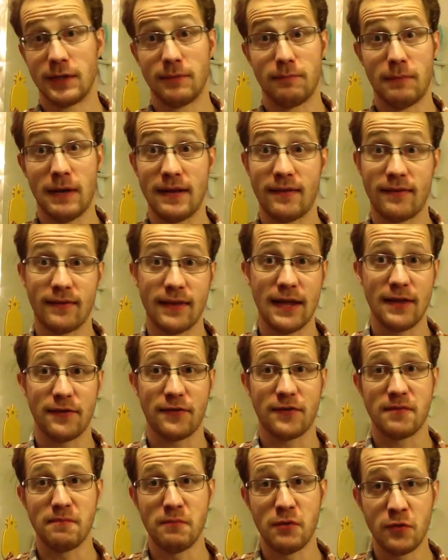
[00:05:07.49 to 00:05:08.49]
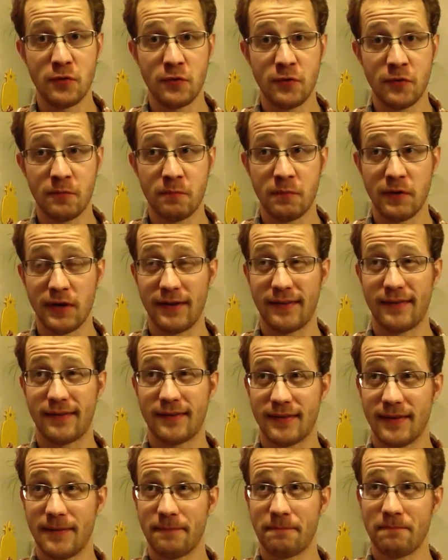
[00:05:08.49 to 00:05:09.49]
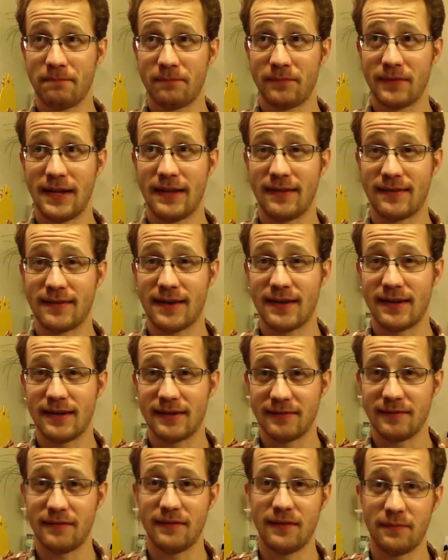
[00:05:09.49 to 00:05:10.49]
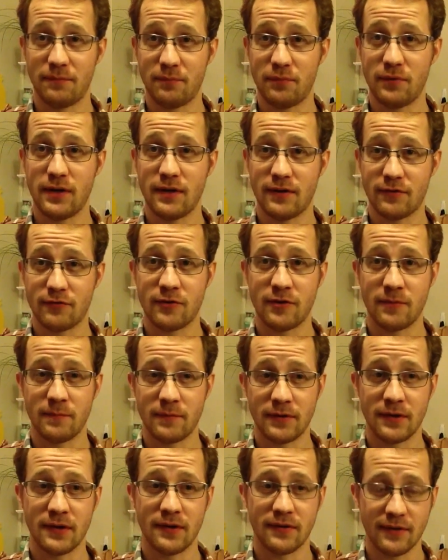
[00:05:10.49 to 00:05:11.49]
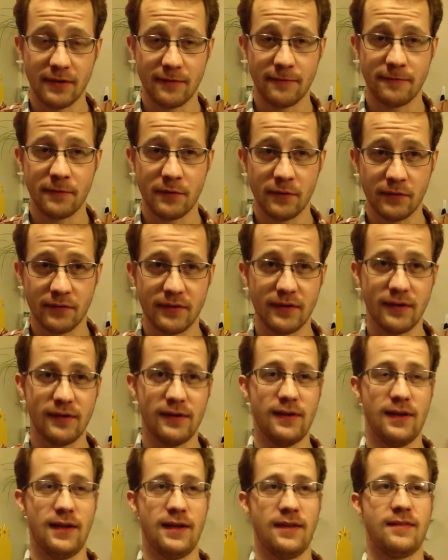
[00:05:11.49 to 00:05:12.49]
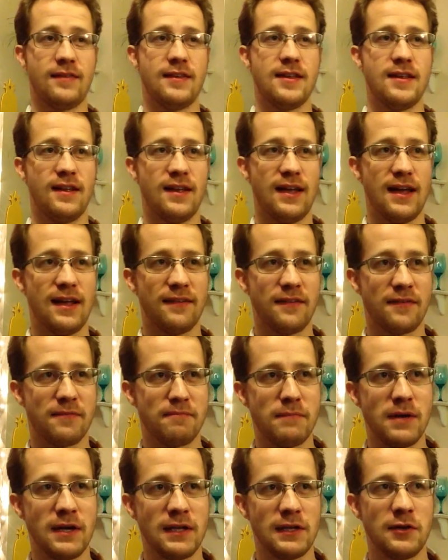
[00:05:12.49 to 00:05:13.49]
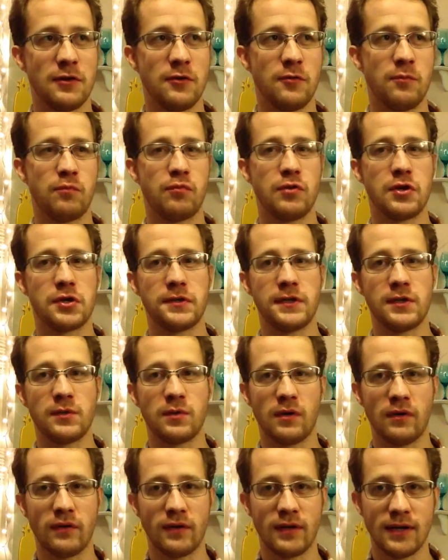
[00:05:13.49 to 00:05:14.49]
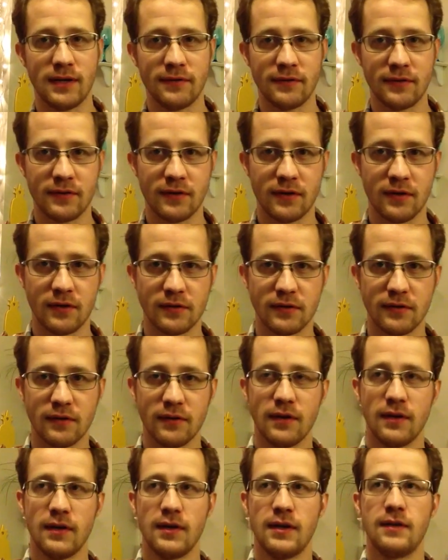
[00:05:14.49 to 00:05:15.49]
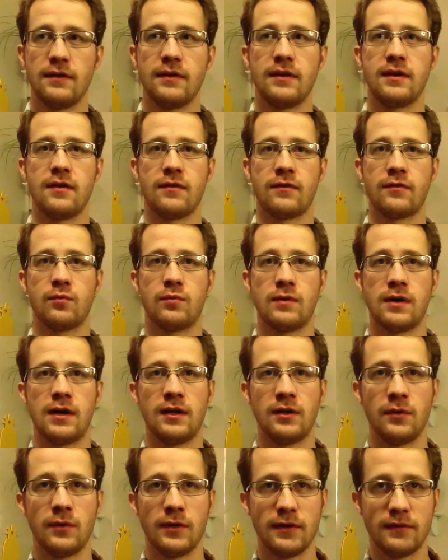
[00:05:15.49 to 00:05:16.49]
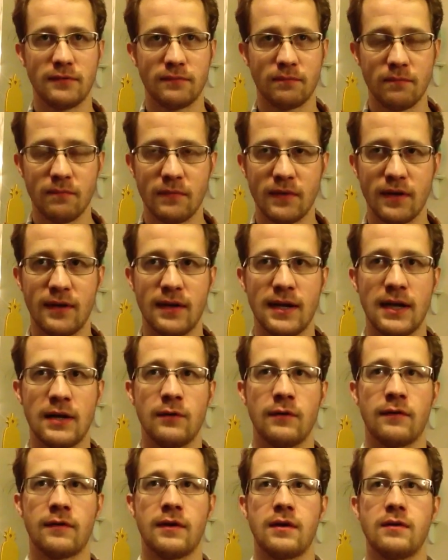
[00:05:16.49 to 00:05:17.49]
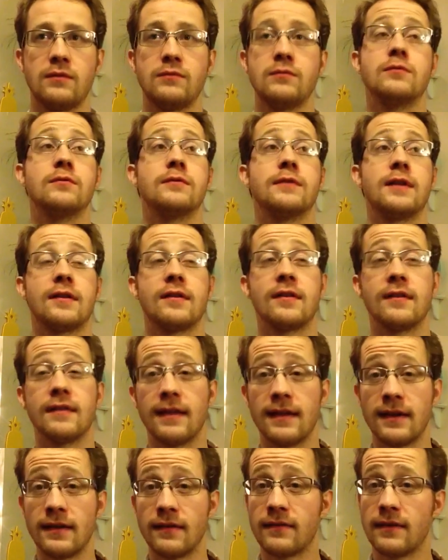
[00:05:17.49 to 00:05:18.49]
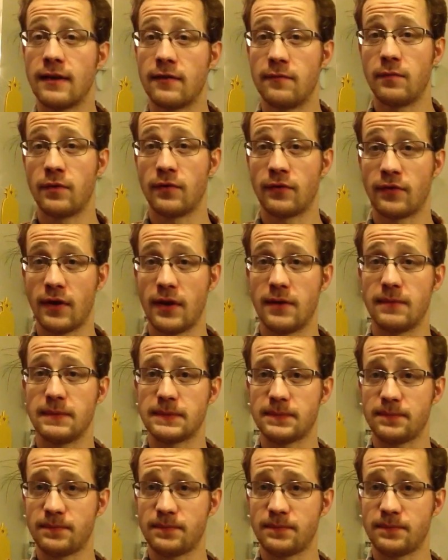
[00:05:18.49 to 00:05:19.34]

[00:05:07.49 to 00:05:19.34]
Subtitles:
Might say smooth, but it's got a pretty strong bitterness. At first, it had this mellow, prickly quality on the tongue. Then you swallow it, and now it's like, ooh, that is 7%,